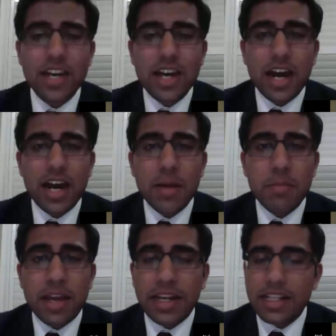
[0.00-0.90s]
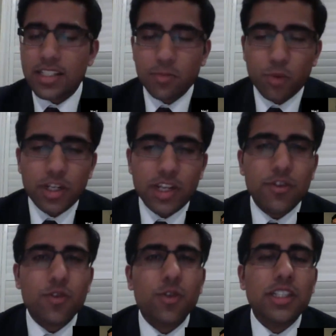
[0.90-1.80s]
And at some point, if you
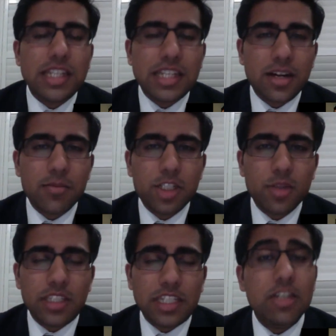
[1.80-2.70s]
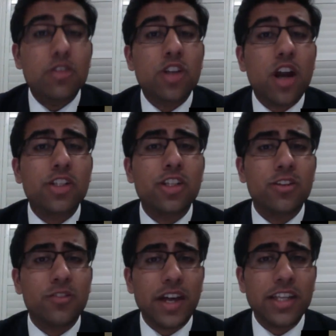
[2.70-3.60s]
really need to come to it, then, you know, talk to your
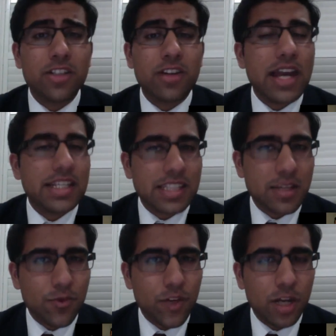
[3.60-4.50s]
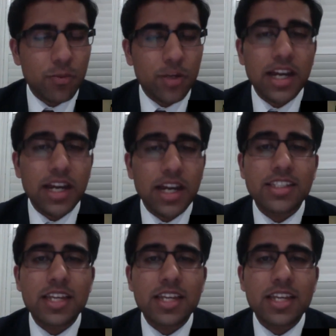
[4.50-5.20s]
advisor, ask them for help or guidance.